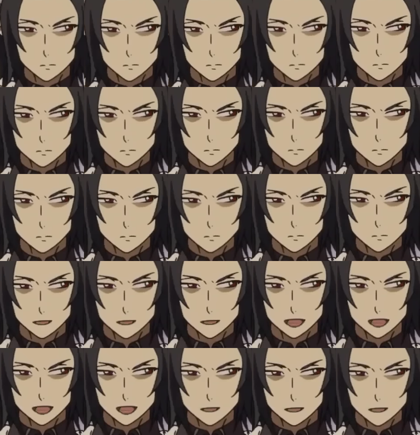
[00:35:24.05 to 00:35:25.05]
the other
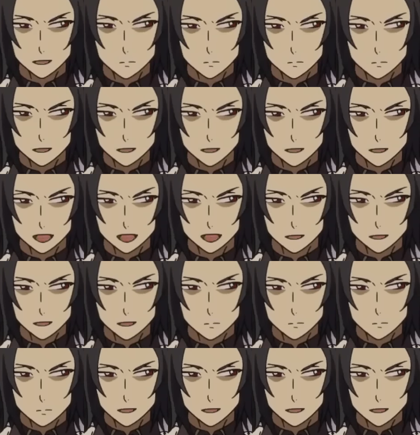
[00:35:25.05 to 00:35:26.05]
vampires to infiltrate.
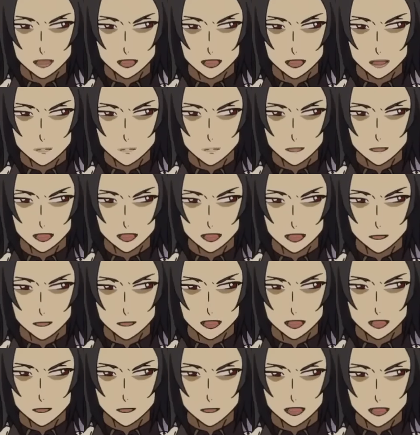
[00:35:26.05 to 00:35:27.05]
This
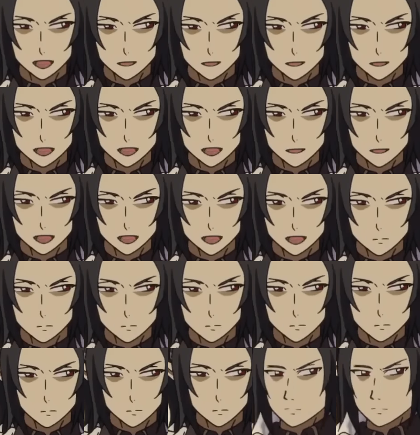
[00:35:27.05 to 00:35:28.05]
infiltration marks the initial